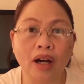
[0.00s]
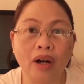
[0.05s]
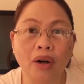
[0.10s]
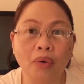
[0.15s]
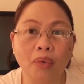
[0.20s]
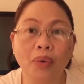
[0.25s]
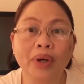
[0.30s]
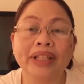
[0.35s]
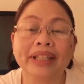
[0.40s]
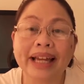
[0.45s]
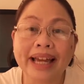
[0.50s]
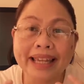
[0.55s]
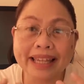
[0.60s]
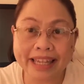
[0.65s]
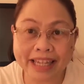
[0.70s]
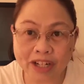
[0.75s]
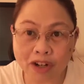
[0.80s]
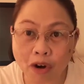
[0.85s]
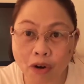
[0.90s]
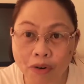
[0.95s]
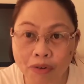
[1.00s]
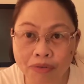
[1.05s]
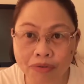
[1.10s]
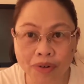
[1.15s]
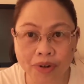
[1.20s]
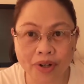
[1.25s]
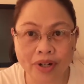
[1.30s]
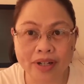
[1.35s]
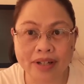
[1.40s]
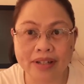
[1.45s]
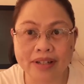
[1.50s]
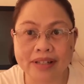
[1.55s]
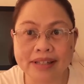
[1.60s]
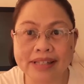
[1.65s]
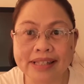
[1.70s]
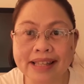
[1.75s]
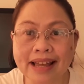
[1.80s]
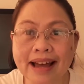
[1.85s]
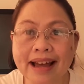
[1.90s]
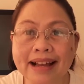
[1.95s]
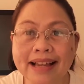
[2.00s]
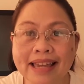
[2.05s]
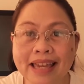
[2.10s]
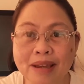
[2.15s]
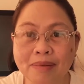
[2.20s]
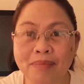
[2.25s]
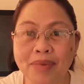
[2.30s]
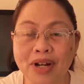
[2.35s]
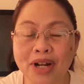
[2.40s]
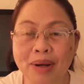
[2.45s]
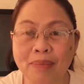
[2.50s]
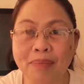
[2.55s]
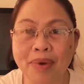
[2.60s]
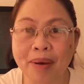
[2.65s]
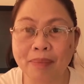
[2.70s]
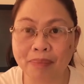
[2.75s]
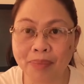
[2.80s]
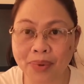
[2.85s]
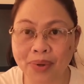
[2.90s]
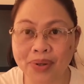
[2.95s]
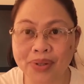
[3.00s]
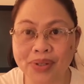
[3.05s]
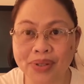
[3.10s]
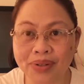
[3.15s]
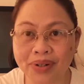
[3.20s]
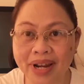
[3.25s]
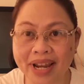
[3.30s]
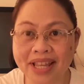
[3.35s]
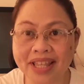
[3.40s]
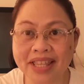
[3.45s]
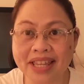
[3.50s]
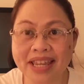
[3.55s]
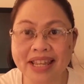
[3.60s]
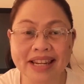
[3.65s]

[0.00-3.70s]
what I can offer sa aking mga members, right?